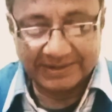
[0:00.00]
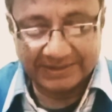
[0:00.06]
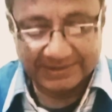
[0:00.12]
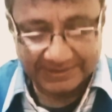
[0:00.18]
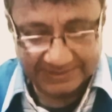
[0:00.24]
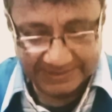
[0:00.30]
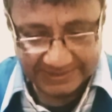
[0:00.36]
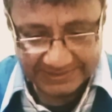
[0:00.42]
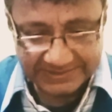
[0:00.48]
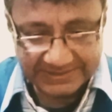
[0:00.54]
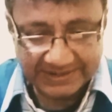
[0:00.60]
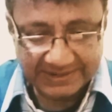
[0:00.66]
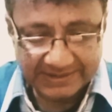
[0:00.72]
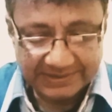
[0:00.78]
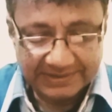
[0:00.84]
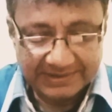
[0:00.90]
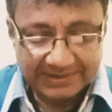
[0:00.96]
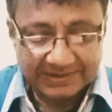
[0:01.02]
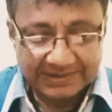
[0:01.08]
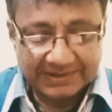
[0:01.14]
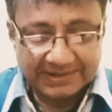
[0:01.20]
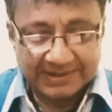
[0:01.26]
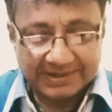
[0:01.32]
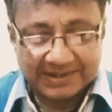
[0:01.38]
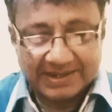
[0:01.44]
in India
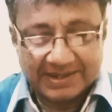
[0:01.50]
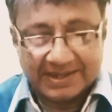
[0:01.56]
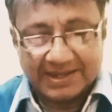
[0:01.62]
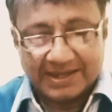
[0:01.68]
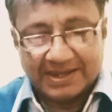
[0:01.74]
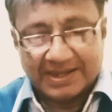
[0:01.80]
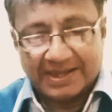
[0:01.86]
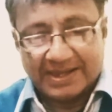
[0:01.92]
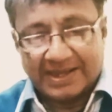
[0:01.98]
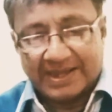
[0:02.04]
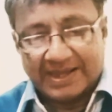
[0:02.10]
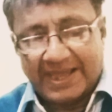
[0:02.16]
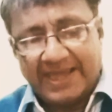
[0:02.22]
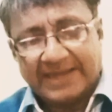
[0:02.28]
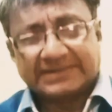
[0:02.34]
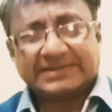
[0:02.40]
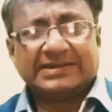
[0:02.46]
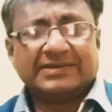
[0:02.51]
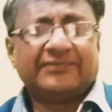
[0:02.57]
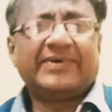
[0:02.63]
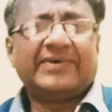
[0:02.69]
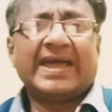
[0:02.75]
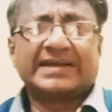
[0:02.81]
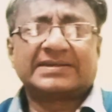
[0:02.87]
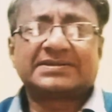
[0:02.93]
and, in
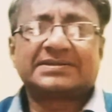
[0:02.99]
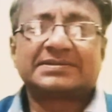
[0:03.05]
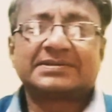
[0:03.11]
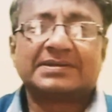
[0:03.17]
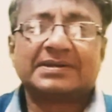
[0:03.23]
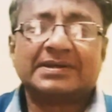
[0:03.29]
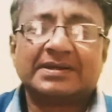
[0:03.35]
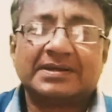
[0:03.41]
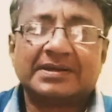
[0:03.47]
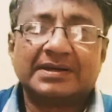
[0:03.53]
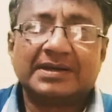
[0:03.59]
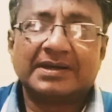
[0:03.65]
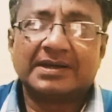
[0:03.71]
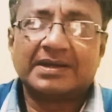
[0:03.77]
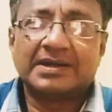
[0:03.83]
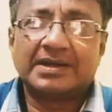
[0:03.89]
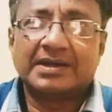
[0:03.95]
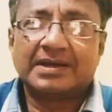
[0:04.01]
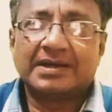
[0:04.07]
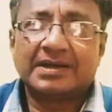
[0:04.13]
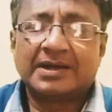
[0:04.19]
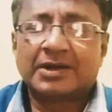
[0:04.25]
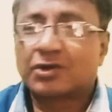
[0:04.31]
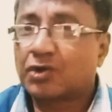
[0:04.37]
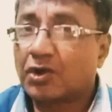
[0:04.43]
fact,
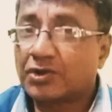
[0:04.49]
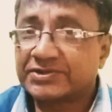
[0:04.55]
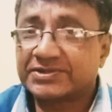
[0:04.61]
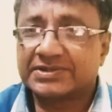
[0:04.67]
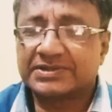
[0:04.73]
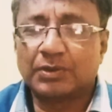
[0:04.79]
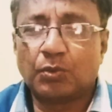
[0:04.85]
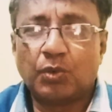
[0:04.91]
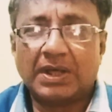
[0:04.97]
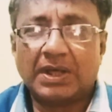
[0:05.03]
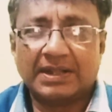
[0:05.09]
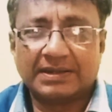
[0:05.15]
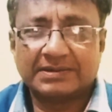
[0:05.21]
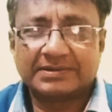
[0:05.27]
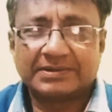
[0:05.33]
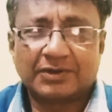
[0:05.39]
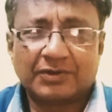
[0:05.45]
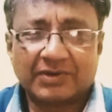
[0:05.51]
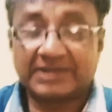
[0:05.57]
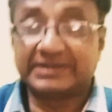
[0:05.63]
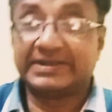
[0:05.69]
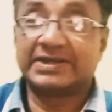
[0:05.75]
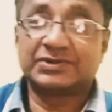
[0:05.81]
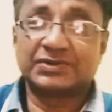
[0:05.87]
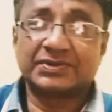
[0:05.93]
across the world, or
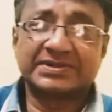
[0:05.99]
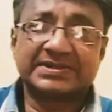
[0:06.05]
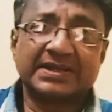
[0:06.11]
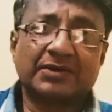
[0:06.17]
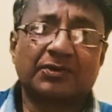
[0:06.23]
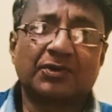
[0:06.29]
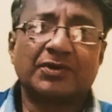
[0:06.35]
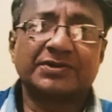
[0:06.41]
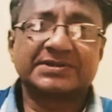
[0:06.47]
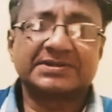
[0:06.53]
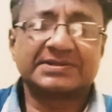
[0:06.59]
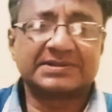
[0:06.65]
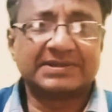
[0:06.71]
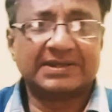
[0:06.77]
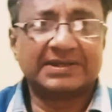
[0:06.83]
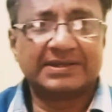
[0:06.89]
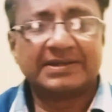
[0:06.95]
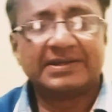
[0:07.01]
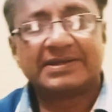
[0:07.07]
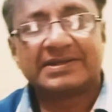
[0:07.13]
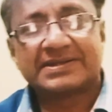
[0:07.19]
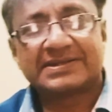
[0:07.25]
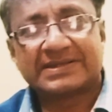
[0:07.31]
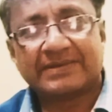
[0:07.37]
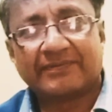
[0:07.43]
rather, I should say, across the
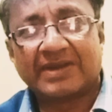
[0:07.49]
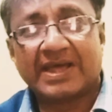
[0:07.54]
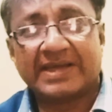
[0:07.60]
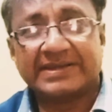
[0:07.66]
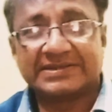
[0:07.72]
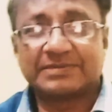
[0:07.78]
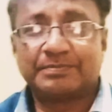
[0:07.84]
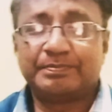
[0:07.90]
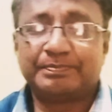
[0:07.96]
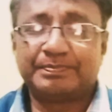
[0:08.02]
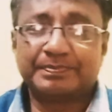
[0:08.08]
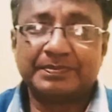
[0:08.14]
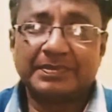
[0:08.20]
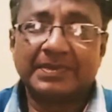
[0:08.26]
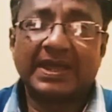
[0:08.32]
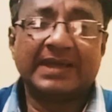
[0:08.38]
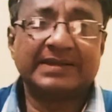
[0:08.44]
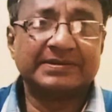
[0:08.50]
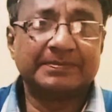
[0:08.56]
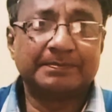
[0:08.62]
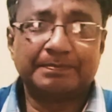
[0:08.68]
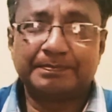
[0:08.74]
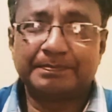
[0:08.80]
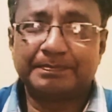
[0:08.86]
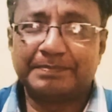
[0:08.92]
civilized and
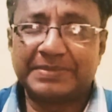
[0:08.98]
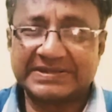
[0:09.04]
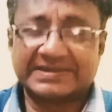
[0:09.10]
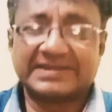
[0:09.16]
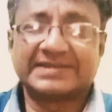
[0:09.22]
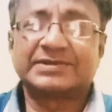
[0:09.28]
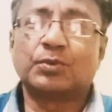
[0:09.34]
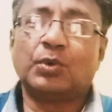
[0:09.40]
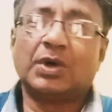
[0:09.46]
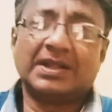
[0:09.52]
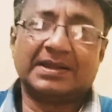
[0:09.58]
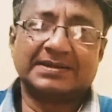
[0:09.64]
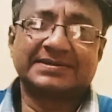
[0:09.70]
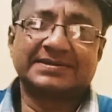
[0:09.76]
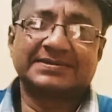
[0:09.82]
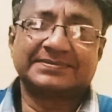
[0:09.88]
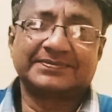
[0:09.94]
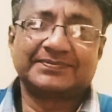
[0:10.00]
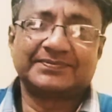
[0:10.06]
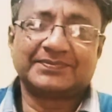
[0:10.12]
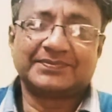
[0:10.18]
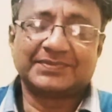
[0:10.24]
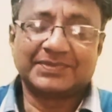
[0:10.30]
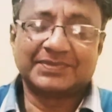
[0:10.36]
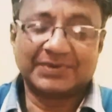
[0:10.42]
business world.
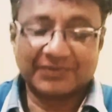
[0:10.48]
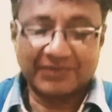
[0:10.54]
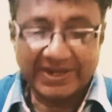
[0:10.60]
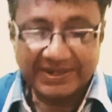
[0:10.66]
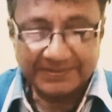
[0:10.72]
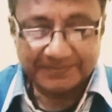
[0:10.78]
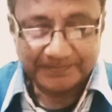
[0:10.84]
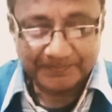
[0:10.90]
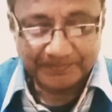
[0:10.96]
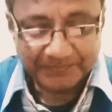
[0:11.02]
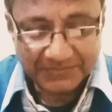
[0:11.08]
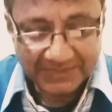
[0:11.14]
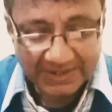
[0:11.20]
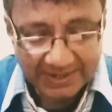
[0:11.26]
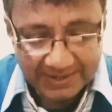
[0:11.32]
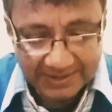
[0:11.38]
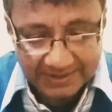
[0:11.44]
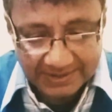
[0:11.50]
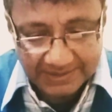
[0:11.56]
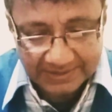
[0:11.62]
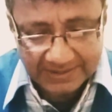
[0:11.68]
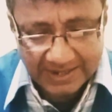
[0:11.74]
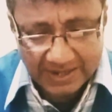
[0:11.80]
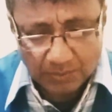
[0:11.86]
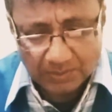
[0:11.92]
All right.
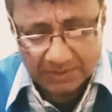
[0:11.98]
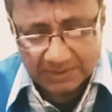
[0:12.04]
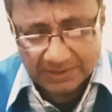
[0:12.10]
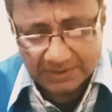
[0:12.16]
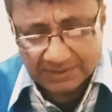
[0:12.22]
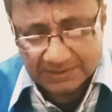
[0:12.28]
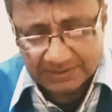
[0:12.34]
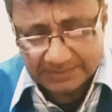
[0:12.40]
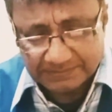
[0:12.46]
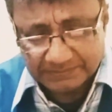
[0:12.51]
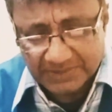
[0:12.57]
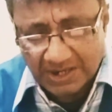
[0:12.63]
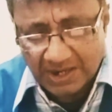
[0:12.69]
Now, um,